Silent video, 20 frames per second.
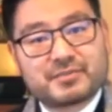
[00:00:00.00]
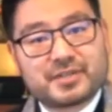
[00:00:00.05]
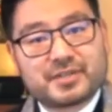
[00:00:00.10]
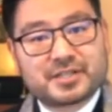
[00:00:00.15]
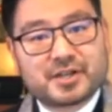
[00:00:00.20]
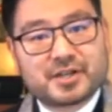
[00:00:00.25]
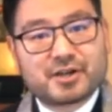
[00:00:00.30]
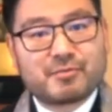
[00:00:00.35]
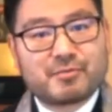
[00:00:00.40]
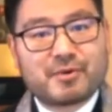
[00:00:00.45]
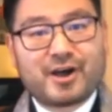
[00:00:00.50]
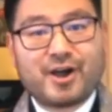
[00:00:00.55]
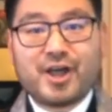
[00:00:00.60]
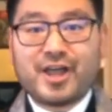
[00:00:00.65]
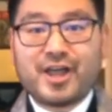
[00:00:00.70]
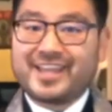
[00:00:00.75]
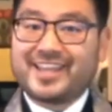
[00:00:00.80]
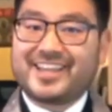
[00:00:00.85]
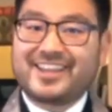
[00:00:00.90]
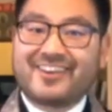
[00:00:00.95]
they talk about
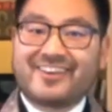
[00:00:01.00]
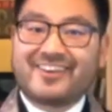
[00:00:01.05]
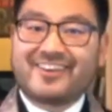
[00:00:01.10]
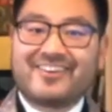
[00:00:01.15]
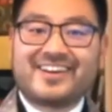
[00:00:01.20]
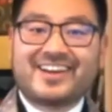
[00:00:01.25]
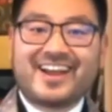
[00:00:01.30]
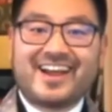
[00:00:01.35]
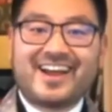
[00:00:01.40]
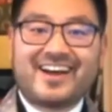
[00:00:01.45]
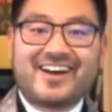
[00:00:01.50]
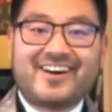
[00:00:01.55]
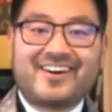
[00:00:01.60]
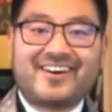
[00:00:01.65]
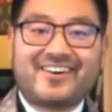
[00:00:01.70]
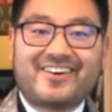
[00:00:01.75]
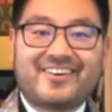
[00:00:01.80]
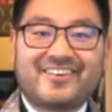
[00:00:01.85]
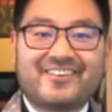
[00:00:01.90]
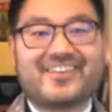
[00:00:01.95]
here and
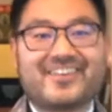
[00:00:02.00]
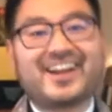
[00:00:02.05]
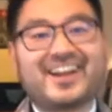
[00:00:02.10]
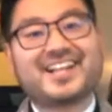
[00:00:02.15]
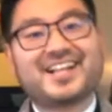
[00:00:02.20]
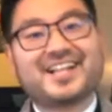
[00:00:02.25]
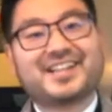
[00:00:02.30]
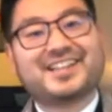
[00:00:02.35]
now, right?